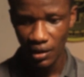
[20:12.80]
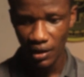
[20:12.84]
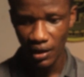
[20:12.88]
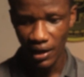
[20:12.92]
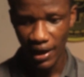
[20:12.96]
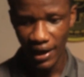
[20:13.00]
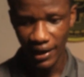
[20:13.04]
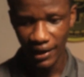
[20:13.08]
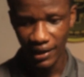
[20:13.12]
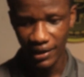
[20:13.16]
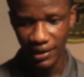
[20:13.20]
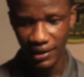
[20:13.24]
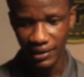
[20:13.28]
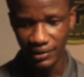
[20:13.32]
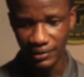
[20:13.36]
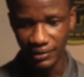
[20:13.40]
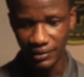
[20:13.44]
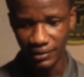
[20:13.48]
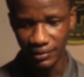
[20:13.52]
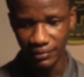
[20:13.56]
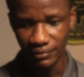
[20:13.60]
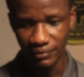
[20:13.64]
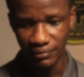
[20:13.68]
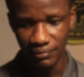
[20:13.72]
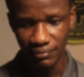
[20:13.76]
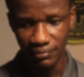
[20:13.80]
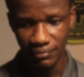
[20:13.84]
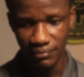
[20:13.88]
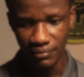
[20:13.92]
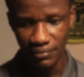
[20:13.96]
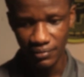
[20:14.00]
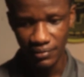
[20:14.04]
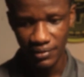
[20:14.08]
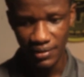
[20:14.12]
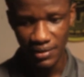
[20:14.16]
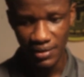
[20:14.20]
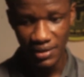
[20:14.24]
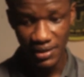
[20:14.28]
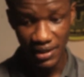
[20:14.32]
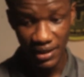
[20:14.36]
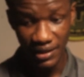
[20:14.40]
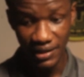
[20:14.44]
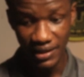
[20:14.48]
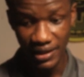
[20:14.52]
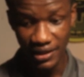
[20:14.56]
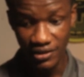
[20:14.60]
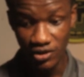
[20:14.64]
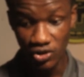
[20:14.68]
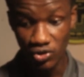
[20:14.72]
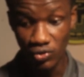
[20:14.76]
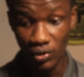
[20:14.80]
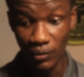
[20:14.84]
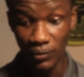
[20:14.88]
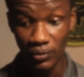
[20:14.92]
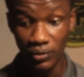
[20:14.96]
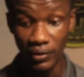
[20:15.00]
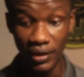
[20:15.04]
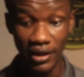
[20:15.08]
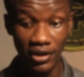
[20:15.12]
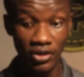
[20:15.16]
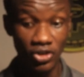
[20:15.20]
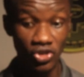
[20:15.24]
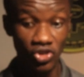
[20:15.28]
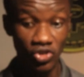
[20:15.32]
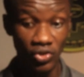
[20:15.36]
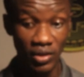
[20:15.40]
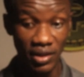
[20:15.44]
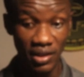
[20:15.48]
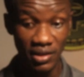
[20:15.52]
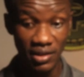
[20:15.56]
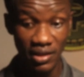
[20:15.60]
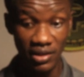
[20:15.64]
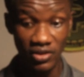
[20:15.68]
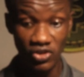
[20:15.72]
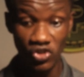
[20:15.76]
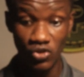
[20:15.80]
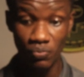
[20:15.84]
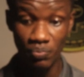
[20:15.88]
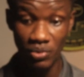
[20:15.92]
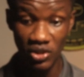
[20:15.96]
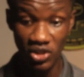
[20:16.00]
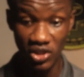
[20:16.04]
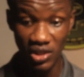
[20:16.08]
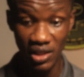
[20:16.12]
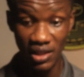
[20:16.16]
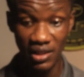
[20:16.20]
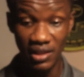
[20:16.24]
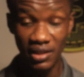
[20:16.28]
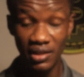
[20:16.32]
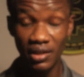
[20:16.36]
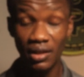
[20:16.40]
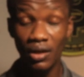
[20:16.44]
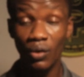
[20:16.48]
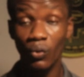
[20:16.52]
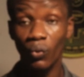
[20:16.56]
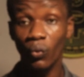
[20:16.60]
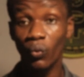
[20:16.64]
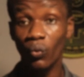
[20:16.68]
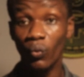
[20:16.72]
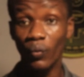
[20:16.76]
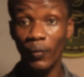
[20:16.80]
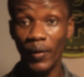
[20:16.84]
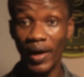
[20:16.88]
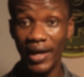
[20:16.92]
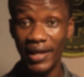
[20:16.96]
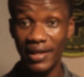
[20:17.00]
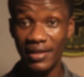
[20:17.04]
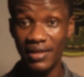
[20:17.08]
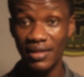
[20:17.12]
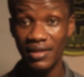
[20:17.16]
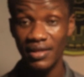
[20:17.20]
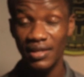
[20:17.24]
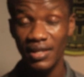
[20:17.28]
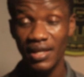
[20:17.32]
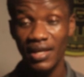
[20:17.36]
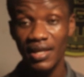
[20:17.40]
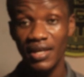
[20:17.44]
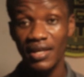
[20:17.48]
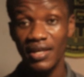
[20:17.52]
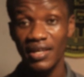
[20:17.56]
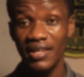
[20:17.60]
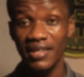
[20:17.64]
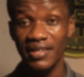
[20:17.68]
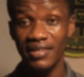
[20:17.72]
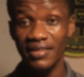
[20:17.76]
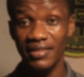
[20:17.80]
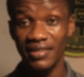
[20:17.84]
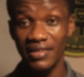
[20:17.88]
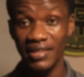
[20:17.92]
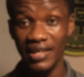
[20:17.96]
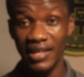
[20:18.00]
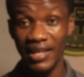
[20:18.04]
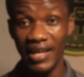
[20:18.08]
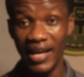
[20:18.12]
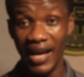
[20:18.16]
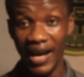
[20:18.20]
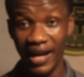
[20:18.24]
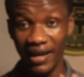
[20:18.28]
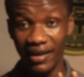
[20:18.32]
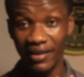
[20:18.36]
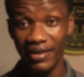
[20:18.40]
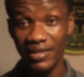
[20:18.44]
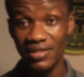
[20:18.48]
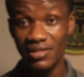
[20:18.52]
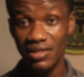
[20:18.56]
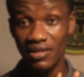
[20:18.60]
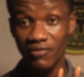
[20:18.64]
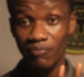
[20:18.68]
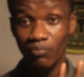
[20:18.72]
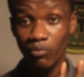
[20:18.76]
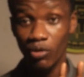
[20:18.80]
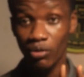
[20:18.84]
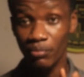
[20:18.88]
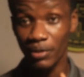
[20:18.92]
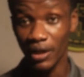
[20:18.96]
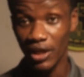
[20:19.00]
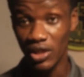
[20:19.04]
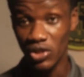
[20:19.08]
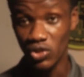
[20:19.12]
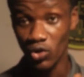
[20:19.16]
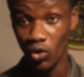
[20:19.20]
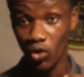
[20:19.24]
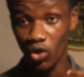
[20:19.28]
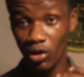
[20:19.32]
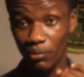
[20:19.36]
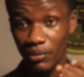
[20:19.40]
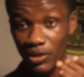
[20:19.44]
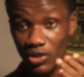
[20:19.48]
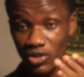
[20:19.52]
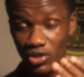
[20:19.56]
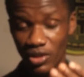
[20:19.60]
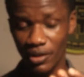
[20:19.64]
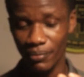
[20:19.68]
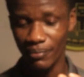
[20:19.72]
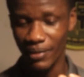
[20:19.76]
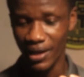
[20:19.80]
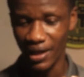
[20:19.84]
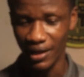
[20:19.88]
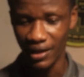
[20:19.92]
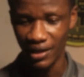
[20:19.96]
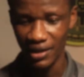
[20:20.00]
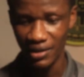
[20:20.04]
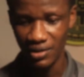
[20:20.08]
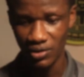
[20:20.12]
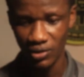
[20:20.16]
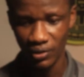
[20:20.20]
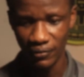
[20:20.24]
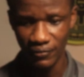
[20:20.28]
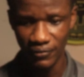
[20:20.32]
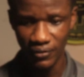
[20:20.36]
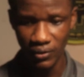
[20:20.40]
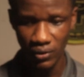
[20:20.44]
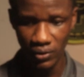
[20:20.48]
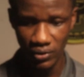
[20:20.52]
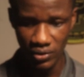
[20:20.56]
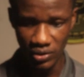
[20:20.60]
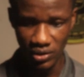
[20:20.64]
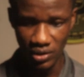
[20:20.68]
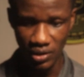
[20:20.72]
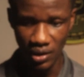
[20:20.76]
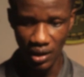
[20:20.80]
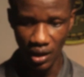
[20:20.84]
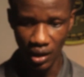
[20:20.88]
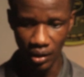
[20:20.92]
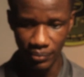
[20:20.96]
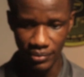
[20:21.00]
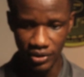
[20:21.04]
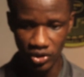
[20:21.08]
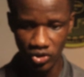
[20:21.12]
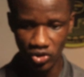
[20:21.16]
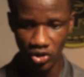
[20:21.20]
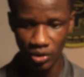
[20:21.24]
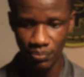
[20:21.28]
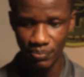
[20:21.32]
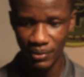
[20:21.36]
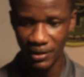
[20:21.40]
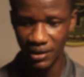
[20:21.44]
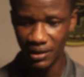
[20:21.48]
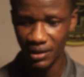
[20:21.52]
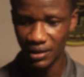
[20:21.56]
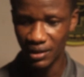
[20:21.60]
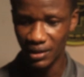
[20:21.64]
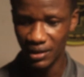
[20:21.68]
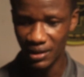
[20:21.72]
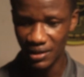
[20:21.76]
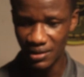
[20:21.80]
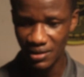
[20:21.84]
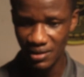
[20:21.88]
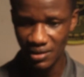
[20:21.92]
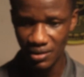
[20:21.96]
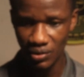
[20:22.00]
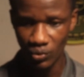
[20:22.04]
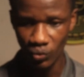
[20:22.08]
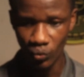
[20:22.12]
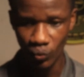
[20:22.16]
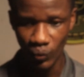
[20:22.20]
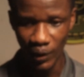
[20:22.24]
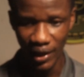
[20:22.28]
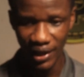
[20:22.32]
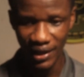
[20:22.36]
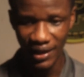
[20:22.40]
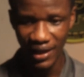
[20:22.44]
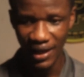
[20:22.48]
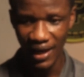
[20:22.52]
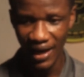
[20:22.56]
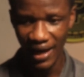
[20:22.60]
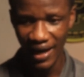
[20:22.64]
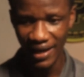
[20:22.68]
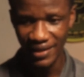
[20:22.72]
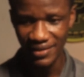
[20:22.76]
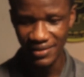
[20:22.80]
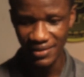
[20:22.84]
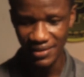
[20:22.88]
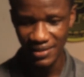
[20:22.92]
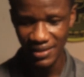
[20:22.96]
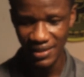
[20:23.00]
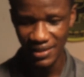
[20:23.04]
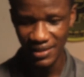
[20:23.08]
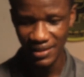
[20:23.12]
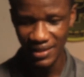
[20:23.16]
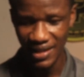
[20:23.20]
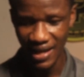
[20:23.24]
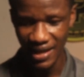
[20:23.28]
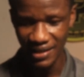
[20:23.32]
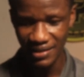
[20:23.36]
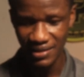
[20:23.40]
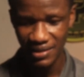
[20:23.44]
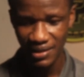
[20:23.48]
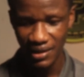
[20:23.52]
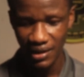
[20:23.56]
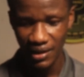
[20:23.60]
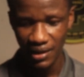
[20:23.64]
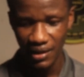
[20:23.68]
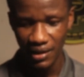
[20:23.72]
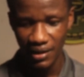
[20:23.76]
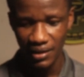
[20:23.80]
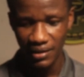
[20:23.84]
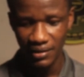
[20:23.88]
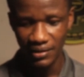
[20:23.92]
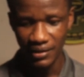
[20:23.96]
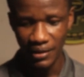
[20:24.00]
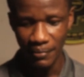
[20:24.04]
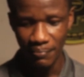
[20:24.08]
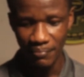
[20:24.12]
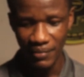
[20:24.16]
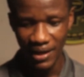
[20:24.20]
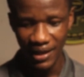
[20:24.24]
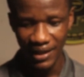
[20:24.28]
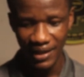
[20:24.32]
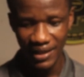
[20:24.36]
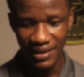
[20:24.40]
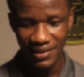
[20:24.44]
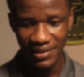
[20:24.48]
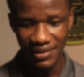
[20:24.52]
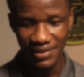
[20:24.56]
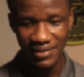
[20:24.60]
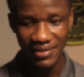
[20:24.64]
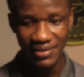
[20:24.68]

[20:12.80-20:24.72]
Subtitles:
I can say that you're going to enjoy it, especially when the aggressive pump begin to come into the market. Of course, I'll be dropping the list when I see that the market is